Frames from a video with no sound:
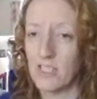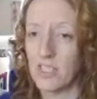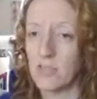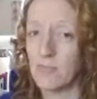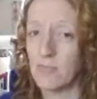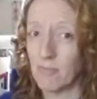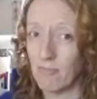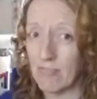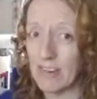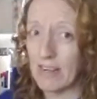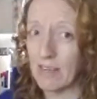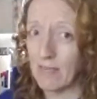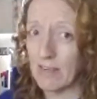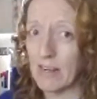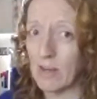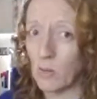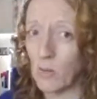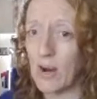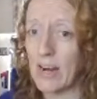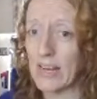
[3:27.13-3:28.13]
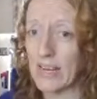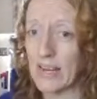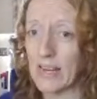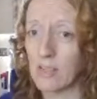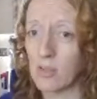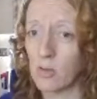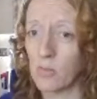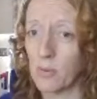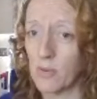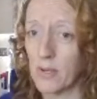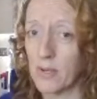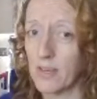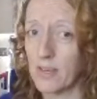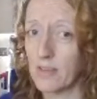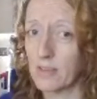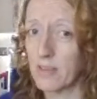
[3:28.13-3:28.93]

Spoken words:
and she's been really, really whiny last couple of